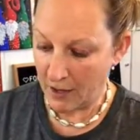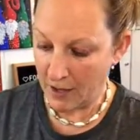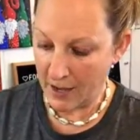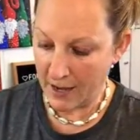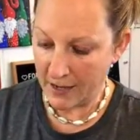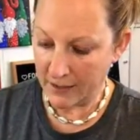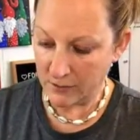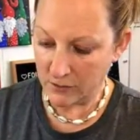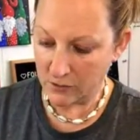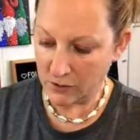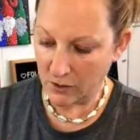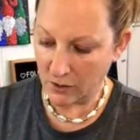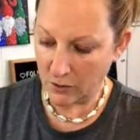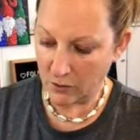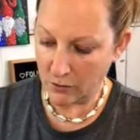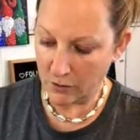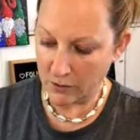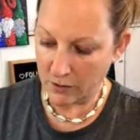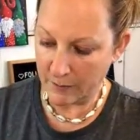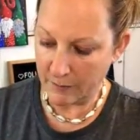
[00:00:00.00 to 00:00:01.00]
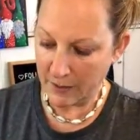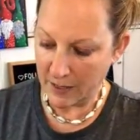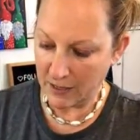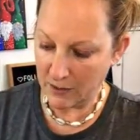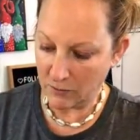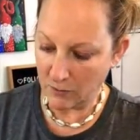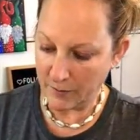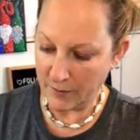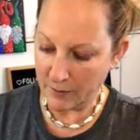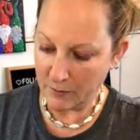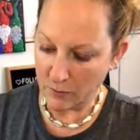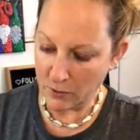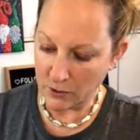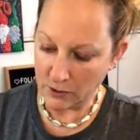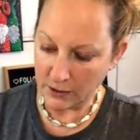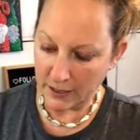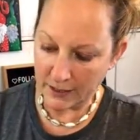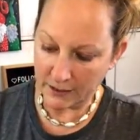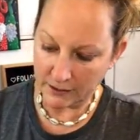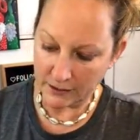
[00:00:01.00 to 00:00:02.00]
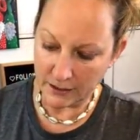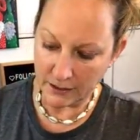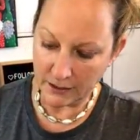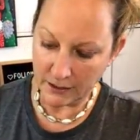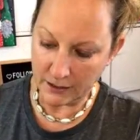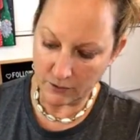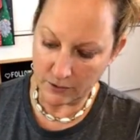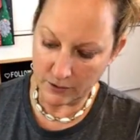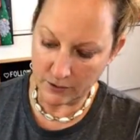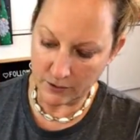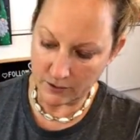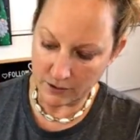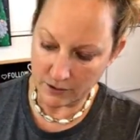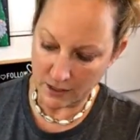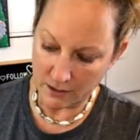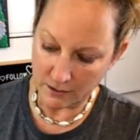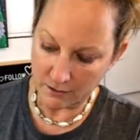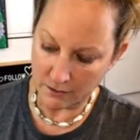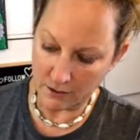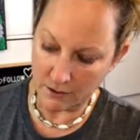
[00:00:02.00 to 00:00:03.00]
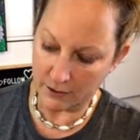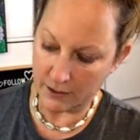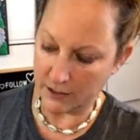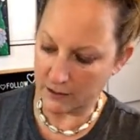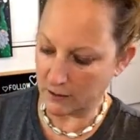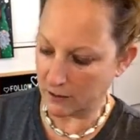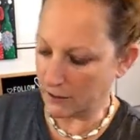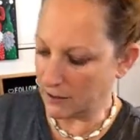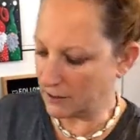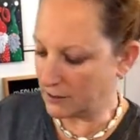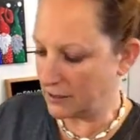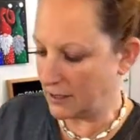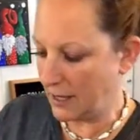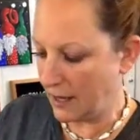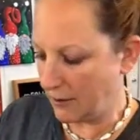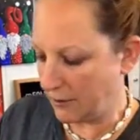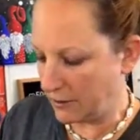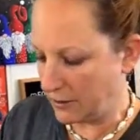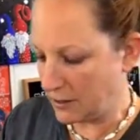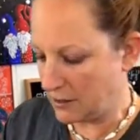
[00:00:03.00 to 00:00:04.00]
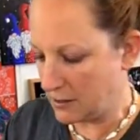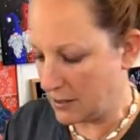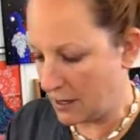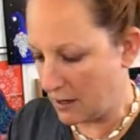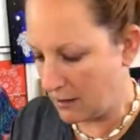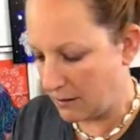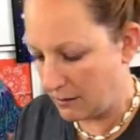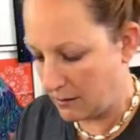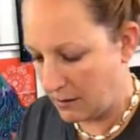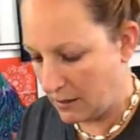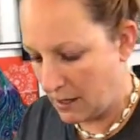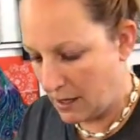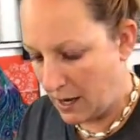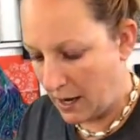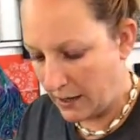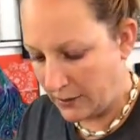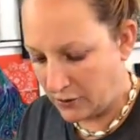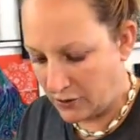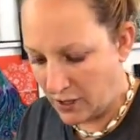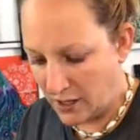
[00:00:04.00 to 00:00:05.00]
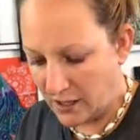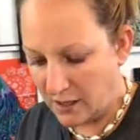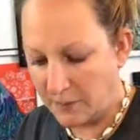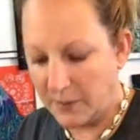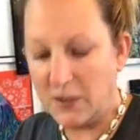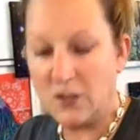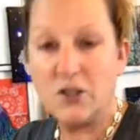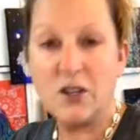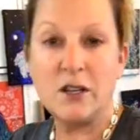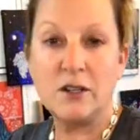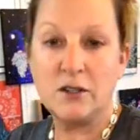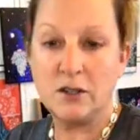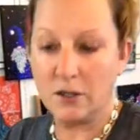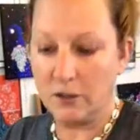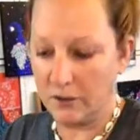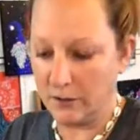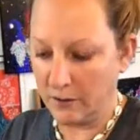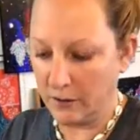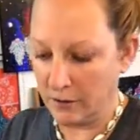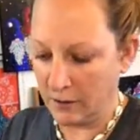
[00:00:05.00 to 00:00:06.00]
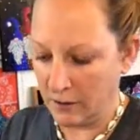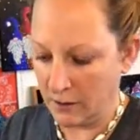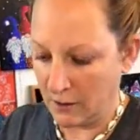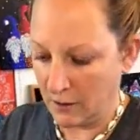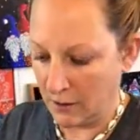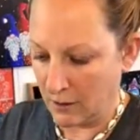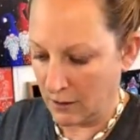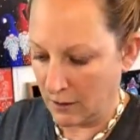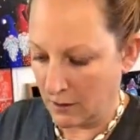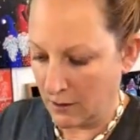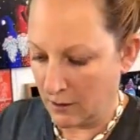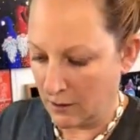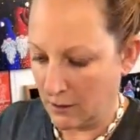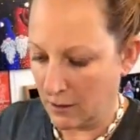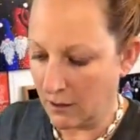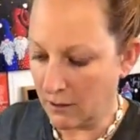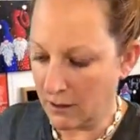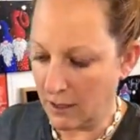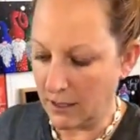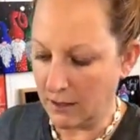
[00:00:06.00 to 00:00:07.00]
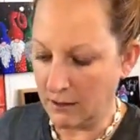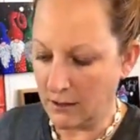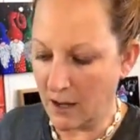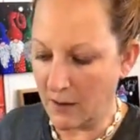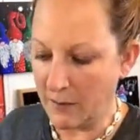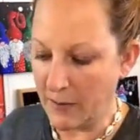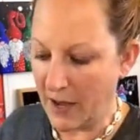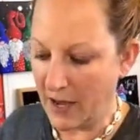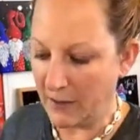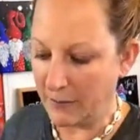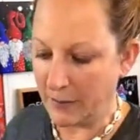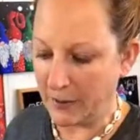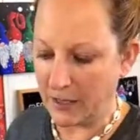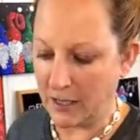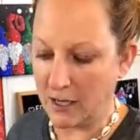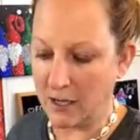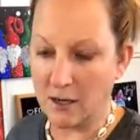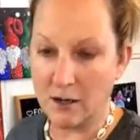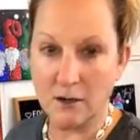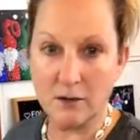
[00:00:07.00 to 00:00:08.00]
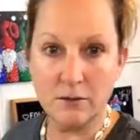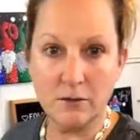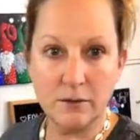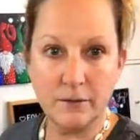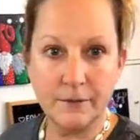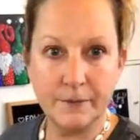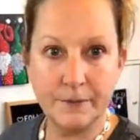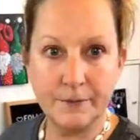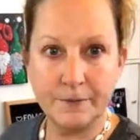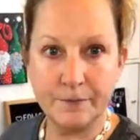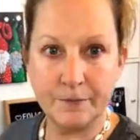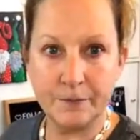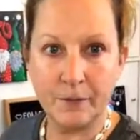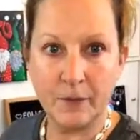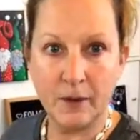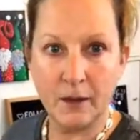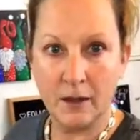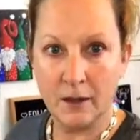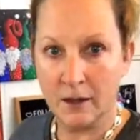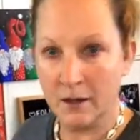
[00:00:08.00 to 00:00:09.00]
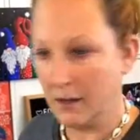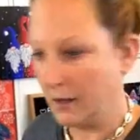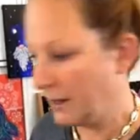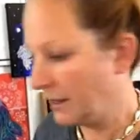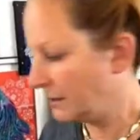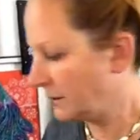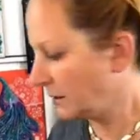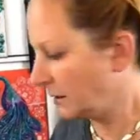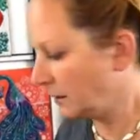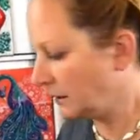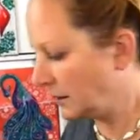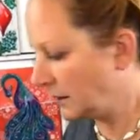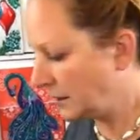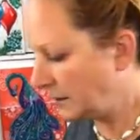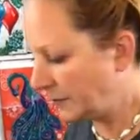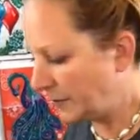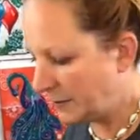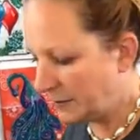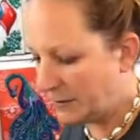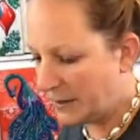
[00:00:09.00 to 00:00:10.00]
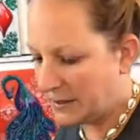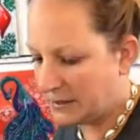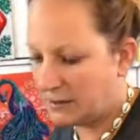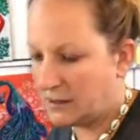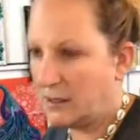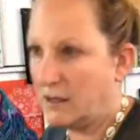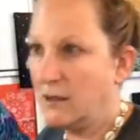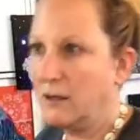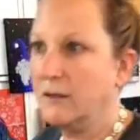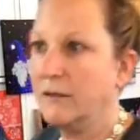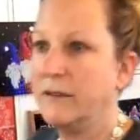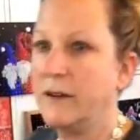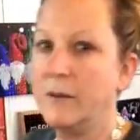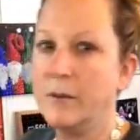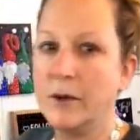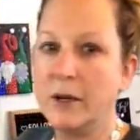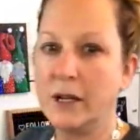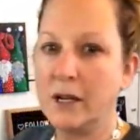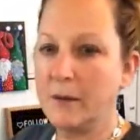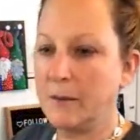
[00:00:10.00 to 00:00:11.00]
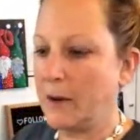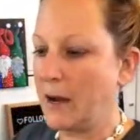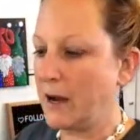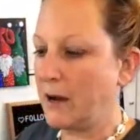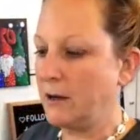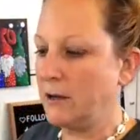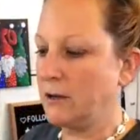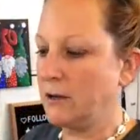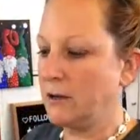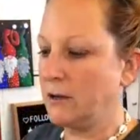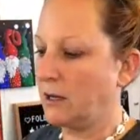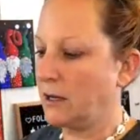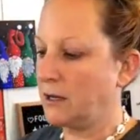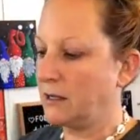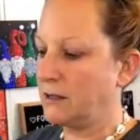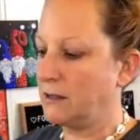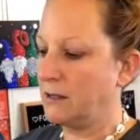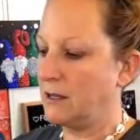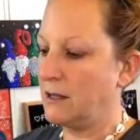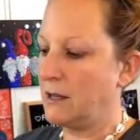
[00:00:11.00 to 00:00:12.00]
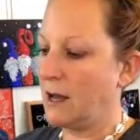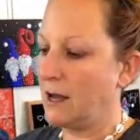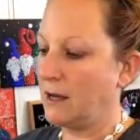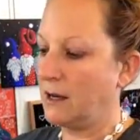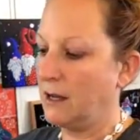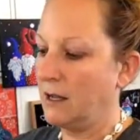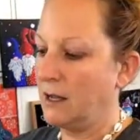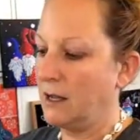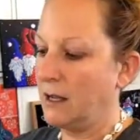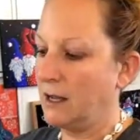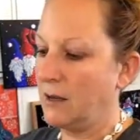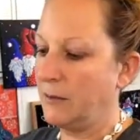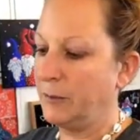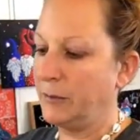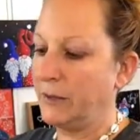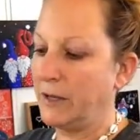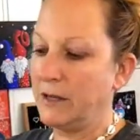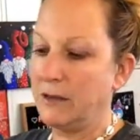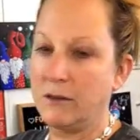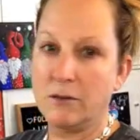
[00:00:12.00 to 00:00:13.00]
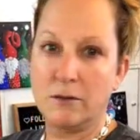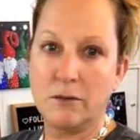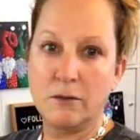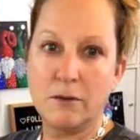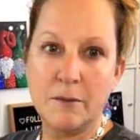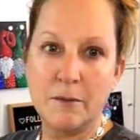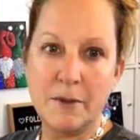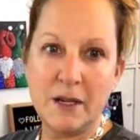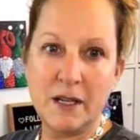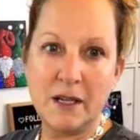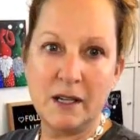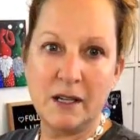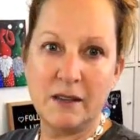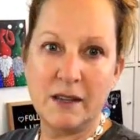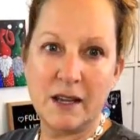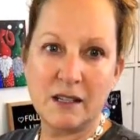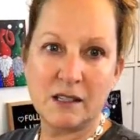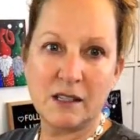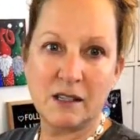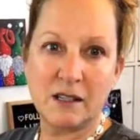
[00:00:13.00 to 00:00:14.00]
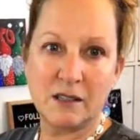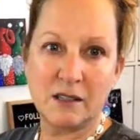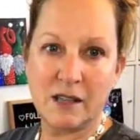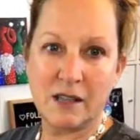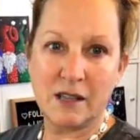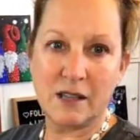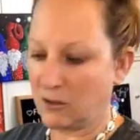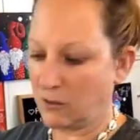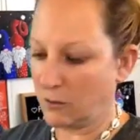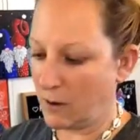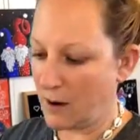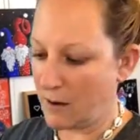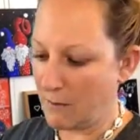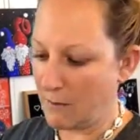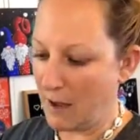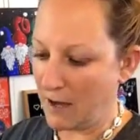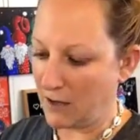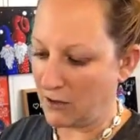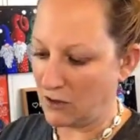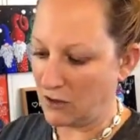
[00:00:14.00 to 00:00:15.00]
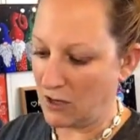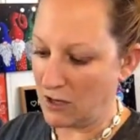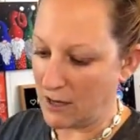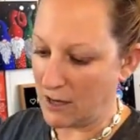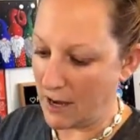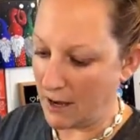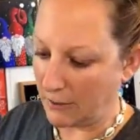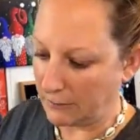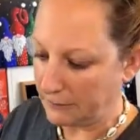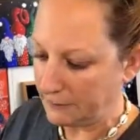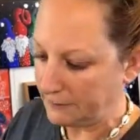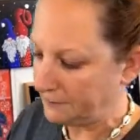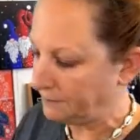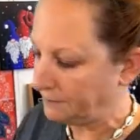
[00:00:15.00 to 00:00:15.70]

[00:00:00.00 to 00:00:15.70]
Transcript: And so the paint will be more likely to go underneath. Okay, so let's see how I did there. I tried to be gentle. Okay, not bad, but here it's a little bit messier. If I bring it up higher, you can kind of see that. It bled through a bit, and that's because that's where I mashed it down.